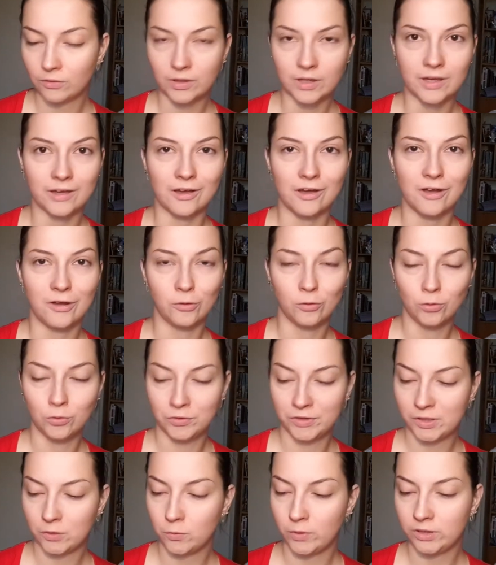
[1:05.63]
okay I
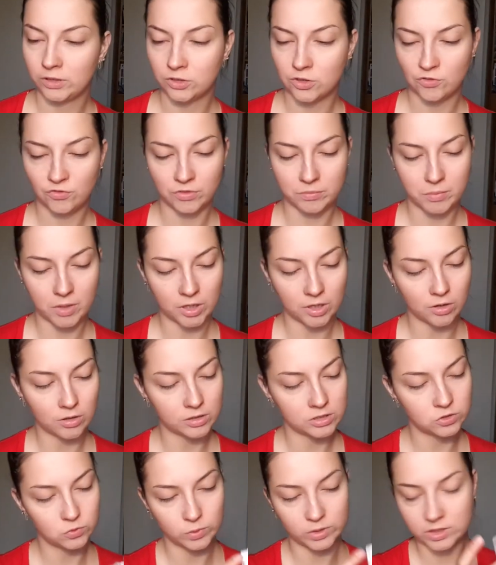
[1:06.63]
already went over my
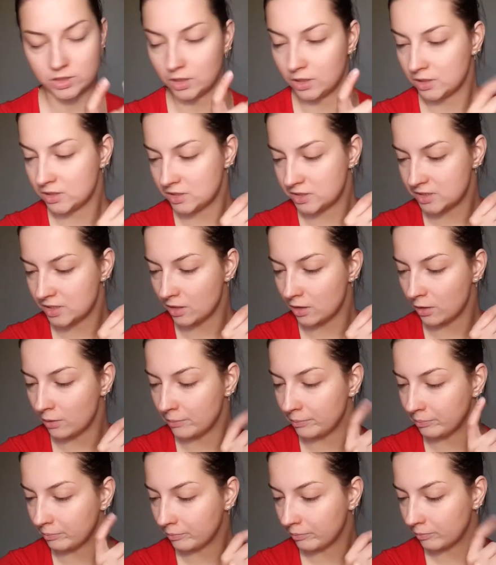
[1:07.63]
eyes with this
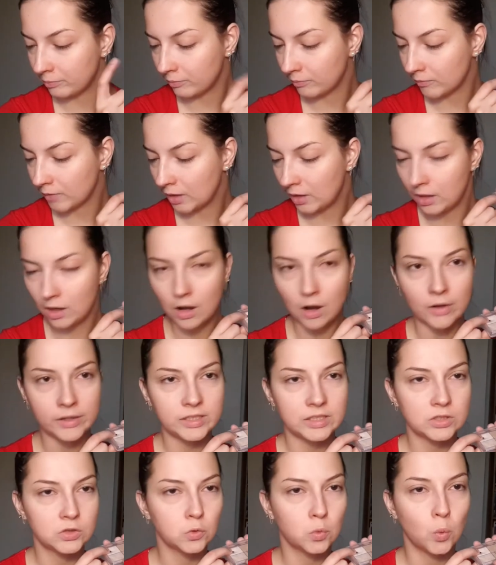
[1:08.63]
um,
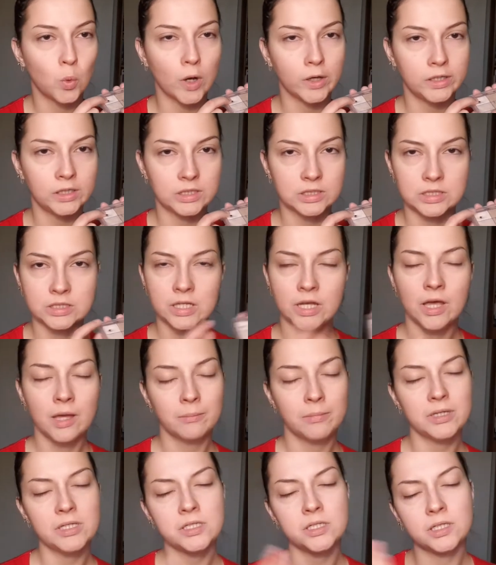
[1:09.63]
light white,
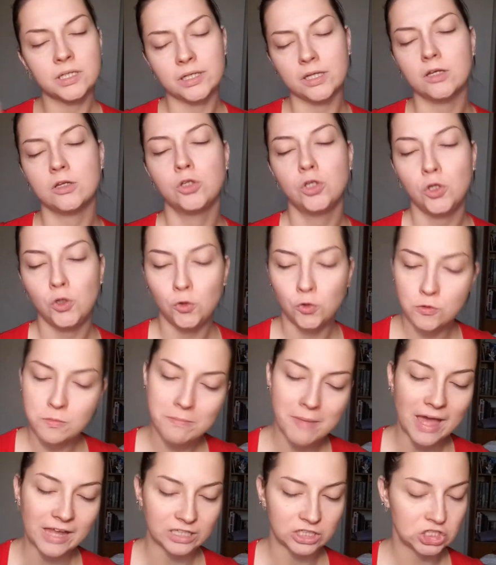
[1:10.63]
basically a nude
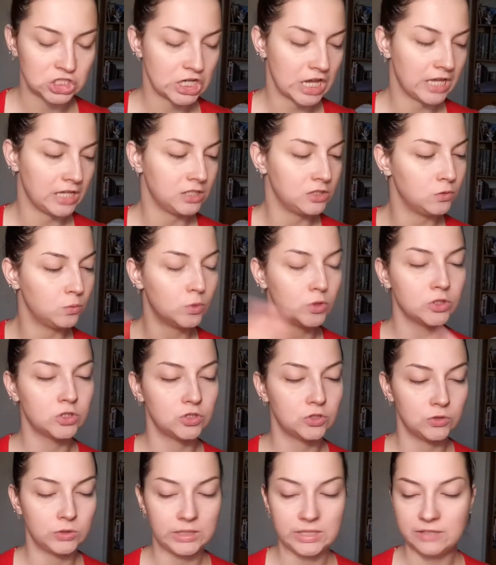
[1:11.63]
matte shade. You want
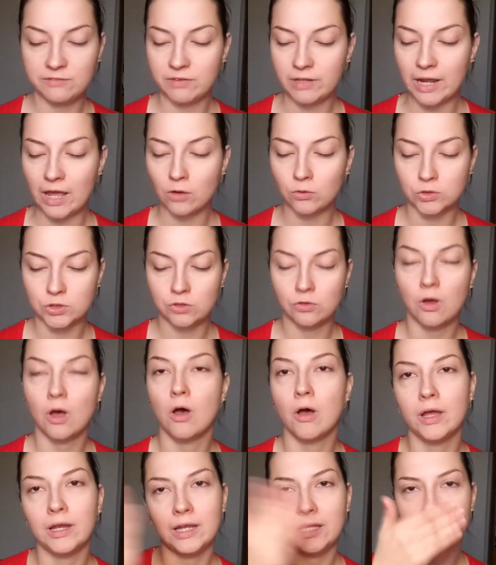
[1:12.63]
to even out your
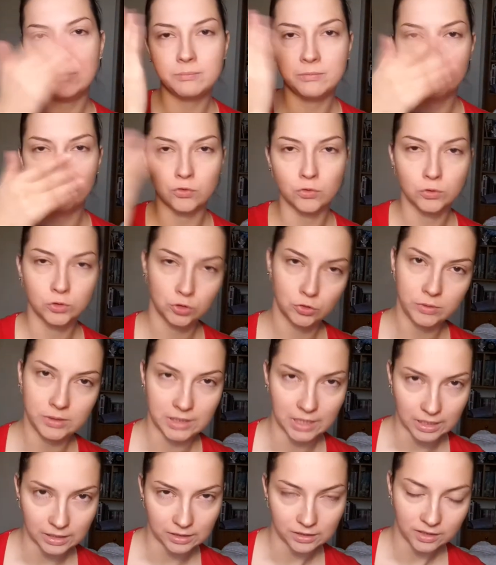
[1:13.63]
eyelid before
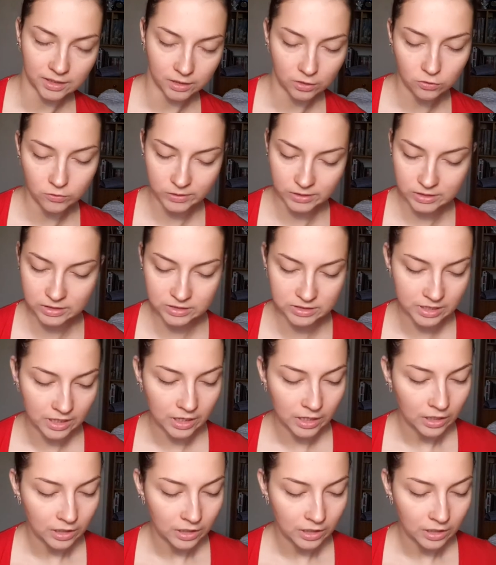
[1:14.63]
doing anything on it,